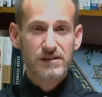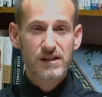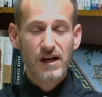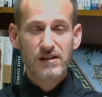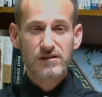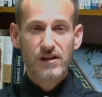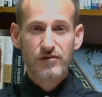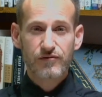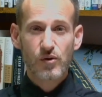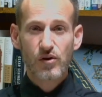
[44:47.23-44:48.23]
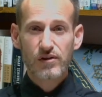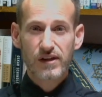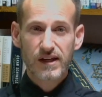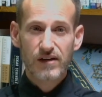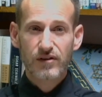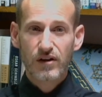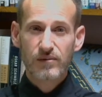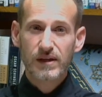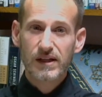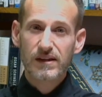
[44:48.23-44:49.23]
does for the giver,
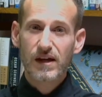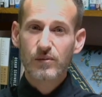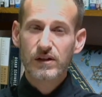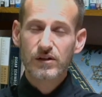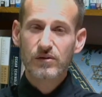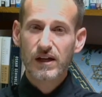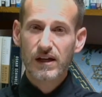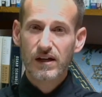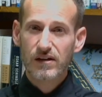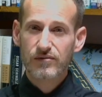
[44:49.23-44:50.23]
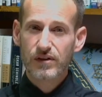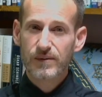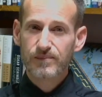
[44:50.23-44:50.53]
meaning that when you give,